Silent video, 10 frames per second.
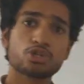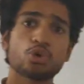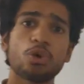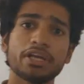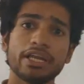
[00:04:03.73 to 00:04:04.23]

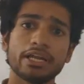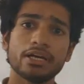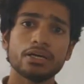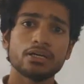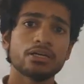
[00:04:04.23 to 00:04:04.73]
stored in
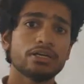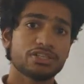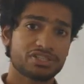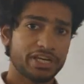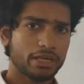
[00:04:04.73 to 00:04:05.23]
a
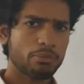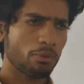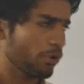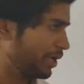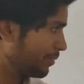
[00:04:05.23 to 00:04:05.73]
stack
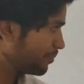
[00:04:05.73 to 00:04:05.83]
memory.